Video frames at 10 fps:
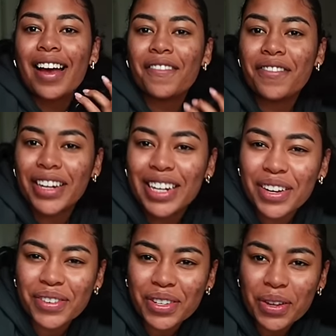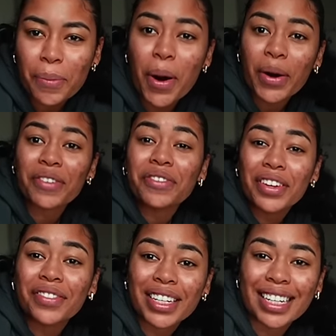videos. Part
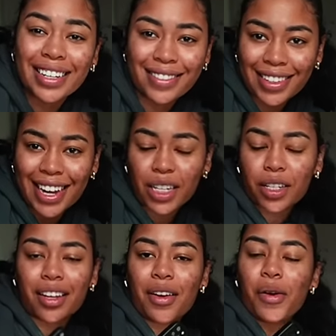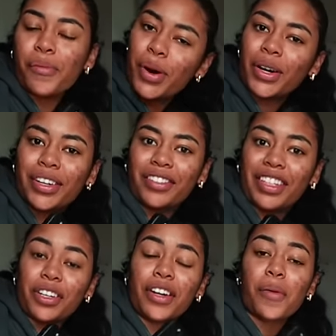50 is the last part of the
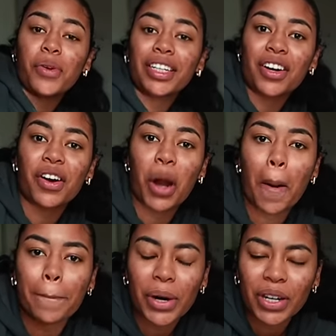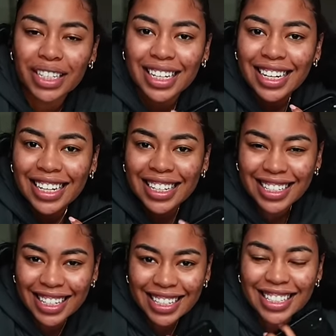video, and I'm only on part
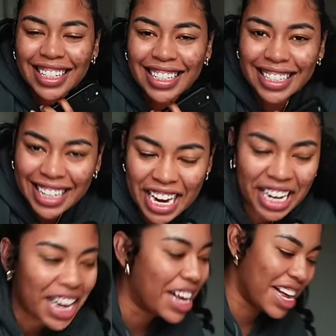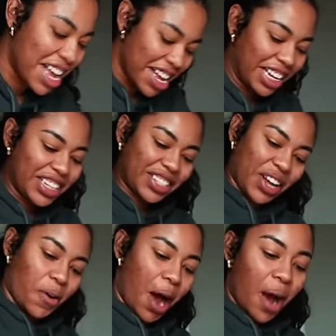16.
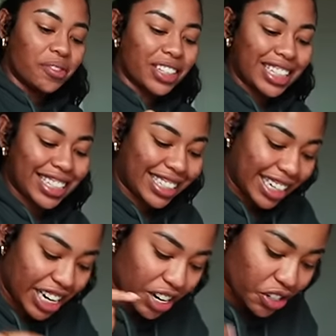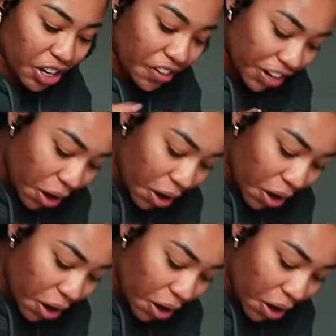So I'm really just sitting here trying to figure